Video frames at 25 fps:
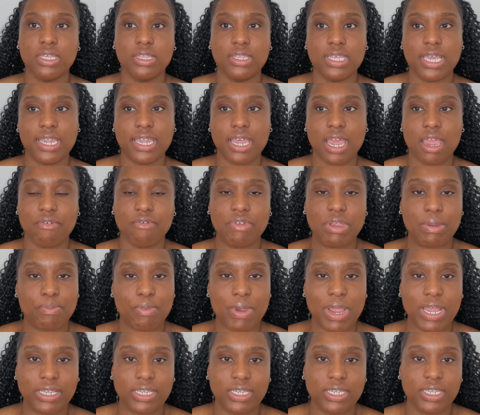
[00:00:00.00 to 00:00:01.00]
Then I
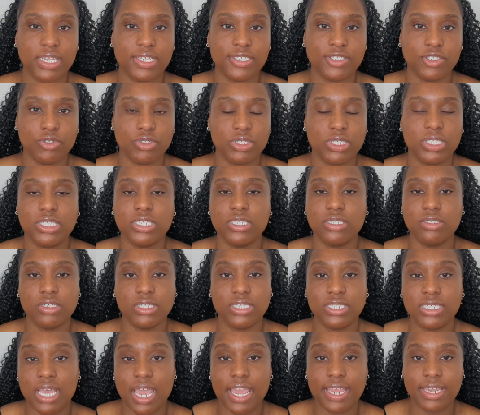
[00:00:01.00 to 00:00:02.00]
rebranded into
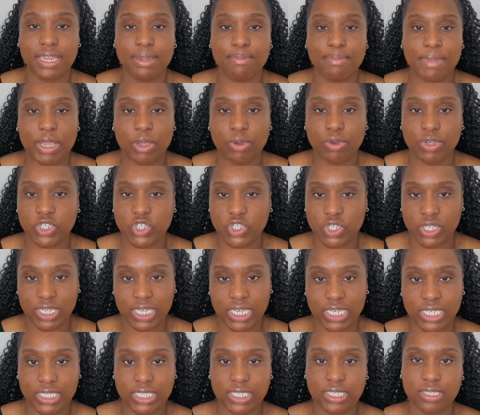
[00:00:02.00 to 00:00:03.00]
Design and Make with
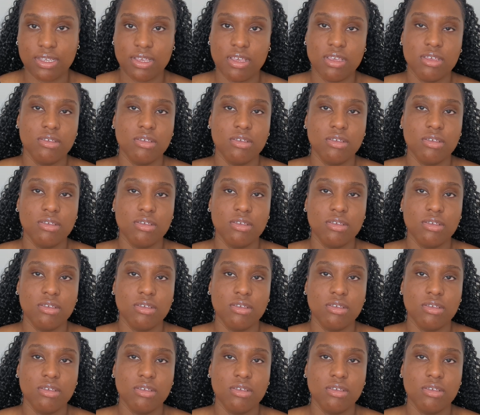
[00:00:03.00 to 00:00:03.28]
Shanice.